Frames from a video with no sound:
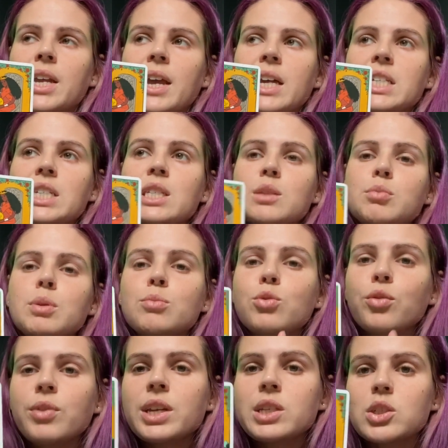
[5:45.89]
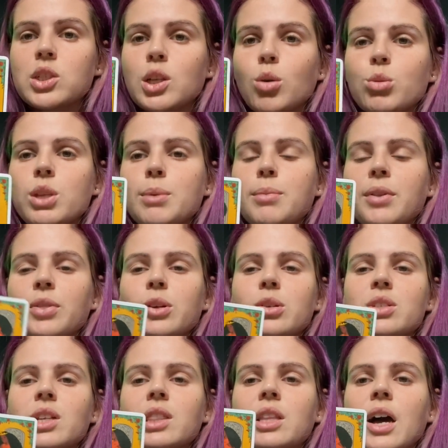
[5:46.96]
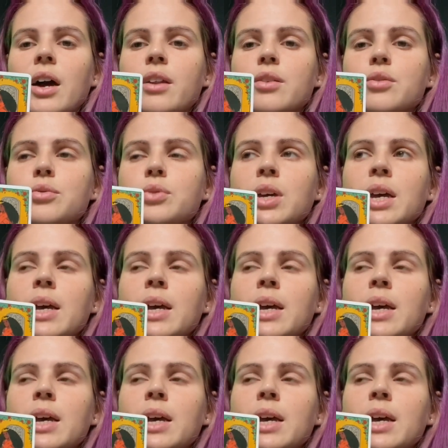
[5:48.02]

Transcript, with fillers: and it's been moving slowly, but there's a lot of